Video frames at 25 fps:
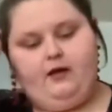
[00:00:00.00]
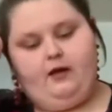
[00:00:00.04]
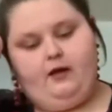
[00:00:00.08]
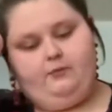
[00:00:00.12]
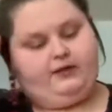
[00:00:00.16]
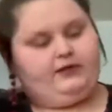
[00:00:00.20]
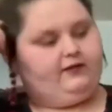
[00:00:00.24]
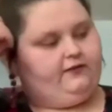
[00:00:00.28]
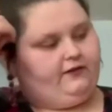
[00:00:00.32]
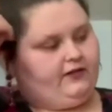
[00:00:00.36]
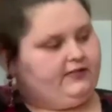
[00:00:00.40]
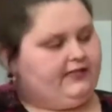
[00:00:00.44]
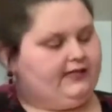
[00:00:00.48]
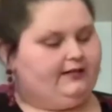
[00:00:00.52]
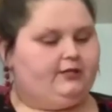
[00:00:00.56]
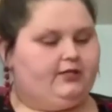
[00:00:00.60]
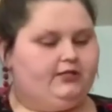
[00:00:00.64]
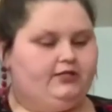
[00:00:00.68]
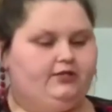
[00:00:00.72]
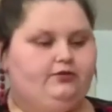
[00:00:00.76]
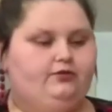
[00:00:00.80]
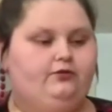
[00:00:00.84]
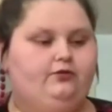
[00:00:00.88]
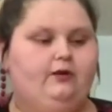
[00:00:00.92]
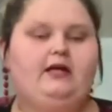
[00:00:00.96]
But the first thing I'm
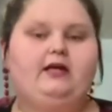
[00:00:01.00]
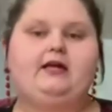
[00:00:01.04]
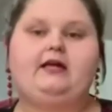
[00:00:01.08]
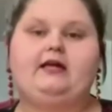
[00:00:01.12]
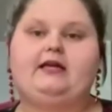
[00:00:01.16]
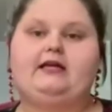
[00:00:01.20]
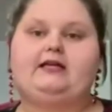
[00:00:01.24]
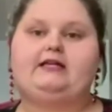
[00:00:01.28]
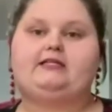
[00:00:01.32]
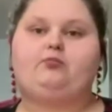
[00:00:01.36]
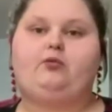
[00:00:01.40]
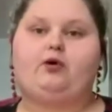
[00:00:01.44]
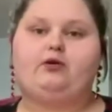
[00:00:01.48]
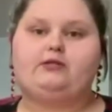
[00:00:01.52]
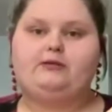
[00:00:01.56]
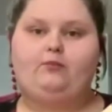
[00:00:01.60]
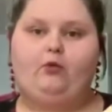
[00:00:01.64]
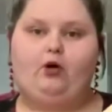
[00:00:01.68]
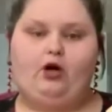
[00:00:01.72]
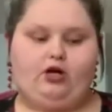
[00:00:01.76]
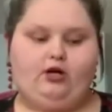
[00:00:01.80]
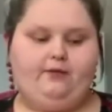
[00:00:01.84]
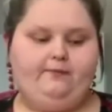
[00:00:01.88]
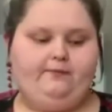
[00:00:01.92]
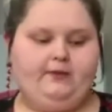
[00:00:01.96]
gonna do is boil some
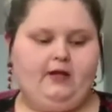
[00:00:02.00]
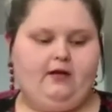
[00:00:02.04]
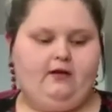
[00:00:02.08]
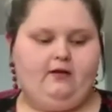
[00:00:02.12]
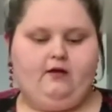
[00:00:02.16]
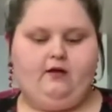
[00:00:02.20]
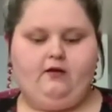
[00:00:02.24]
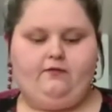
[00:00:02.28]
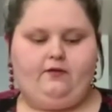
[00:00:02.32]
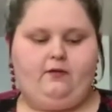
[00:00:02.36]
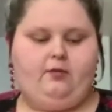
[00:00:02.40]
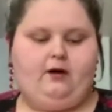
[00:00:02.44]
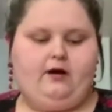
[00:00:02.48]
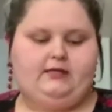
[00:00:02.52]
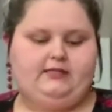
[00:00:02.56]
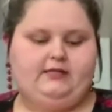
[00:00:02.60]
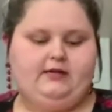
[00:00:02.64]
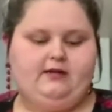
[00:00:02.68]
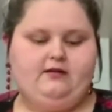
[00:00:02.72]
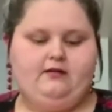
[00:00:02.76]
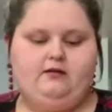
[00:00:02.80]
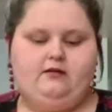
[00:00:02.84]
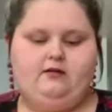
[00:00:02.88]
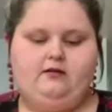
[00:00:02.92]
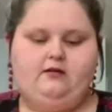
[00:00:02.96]
water for the
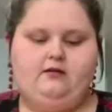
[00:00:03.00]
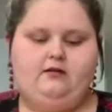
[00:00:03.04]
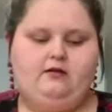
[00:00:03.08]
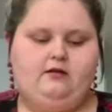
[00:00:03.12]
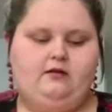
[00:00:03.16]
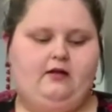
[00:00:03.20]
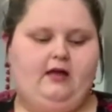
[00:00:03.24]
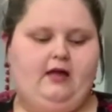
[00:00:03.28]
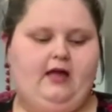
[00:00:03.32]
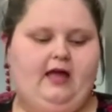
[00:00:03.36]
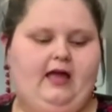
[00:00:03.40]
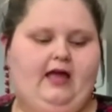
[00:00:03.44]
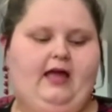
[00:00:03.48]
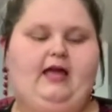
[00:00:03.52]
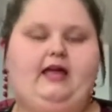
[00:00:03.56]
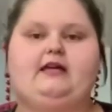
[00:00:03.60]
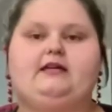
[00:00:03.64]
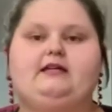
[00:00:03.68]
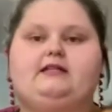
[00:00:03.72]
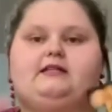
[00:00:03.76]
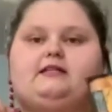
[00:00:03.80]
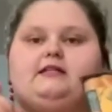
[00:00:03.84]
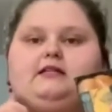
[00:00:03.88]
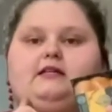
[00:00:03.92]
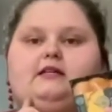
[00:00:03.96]
pasta
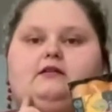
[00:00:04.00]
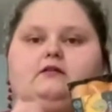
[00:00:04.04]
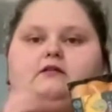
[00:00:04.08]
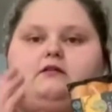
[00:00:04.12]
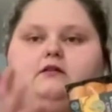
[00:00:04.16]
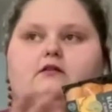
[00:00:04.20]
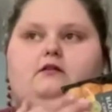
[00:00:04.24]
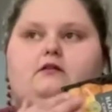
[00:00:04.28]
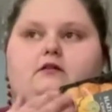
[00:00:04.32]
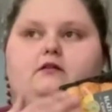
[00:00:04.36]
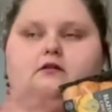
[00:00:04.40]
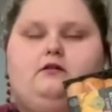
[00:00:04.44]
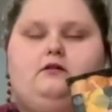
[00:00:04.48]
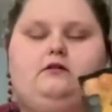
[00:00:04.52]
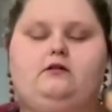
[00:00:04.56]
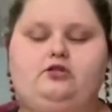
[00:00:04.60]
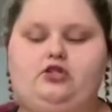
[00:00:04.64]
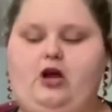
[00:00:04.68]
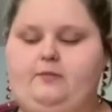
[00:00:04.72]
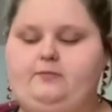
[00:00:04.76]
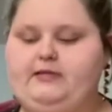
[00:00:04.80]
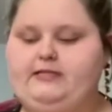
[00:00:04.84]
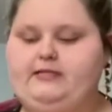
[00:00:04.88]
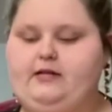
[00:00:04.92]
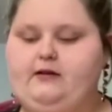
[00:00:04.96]
and chop this